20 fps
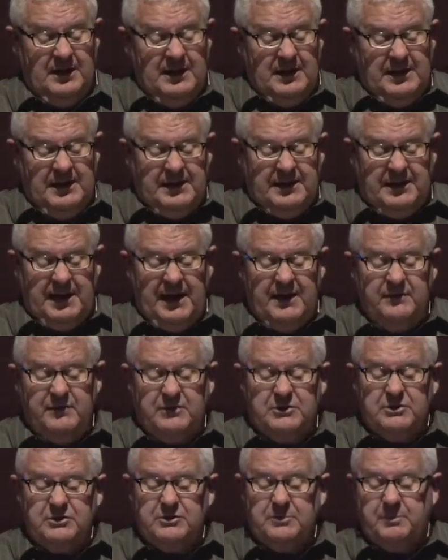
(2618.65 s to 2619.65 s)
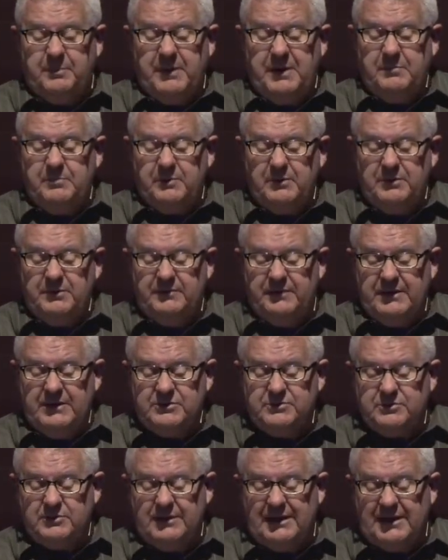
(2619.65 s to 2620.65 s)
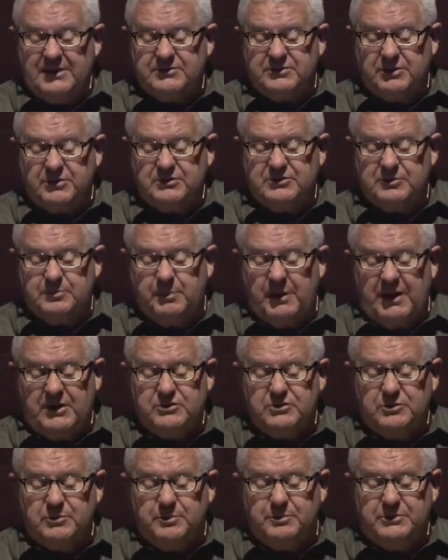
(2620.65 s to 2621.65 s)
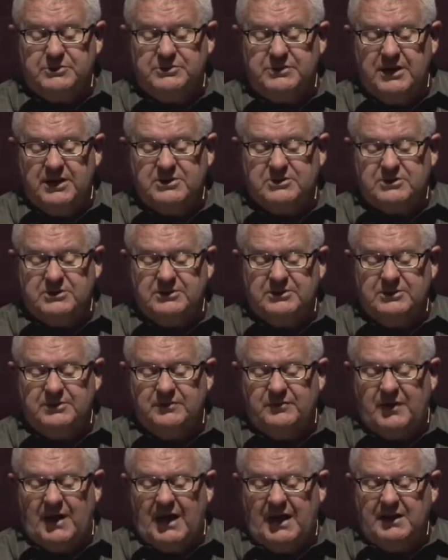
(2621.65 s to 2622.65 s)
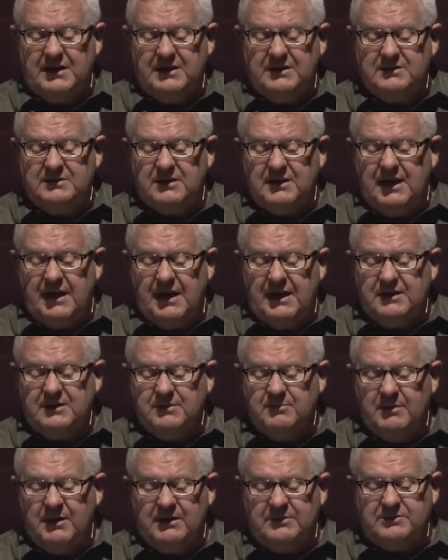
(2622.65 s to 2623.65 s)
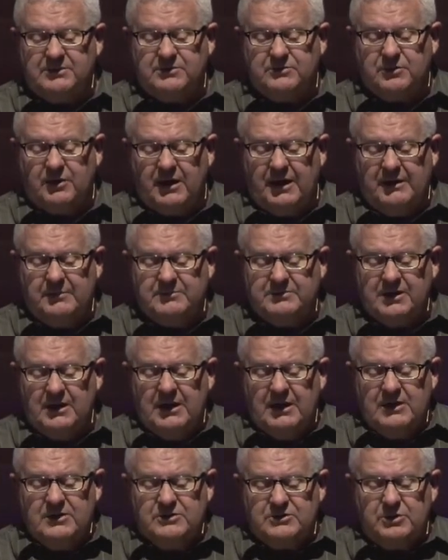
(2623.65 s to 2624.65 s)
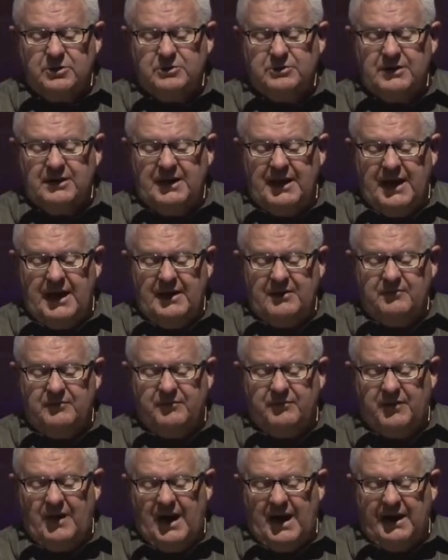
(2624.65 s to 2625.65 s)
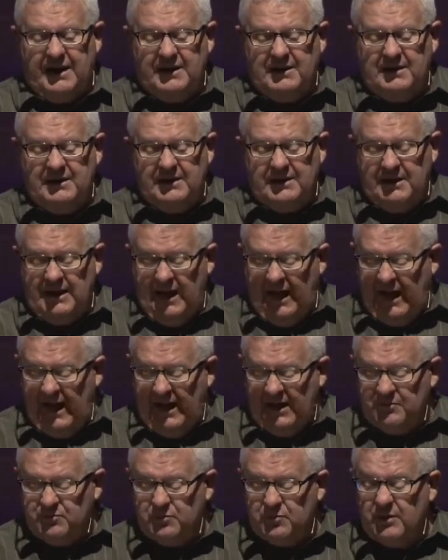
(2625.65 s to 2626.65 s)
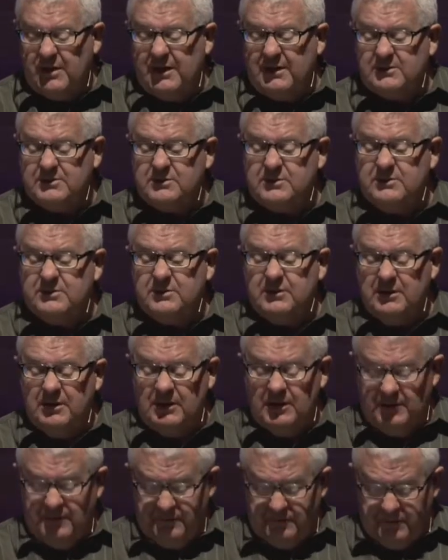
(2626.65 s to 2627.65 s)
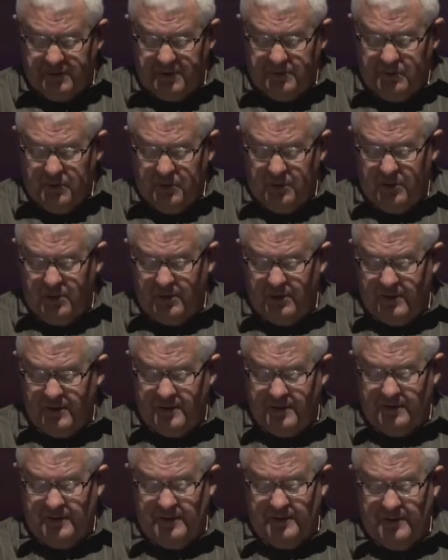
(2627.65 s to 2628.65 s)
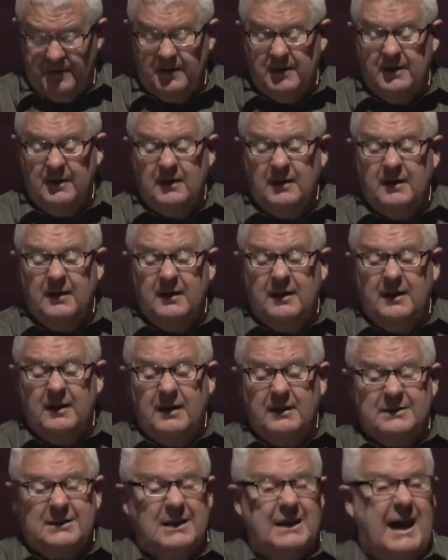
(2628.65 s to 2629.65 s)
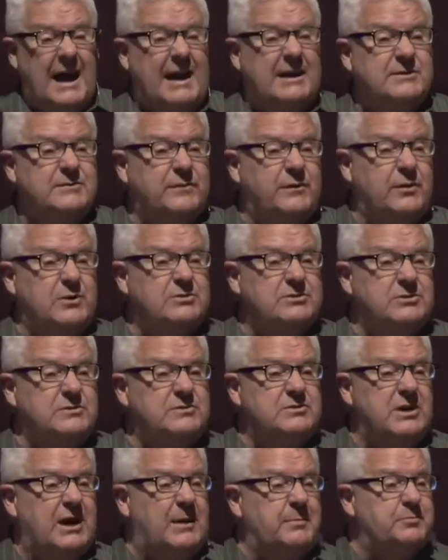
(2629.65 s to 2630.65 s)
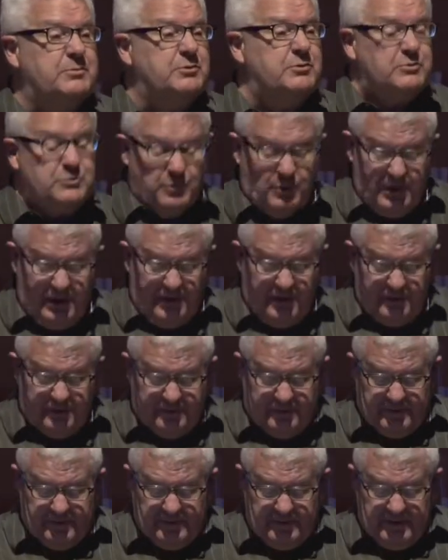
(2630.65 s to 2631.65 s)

He gave it to the people of Israel as their special possession, dividing the land among the tribes. So the land finally had rest from war. The last verse of chapter 12.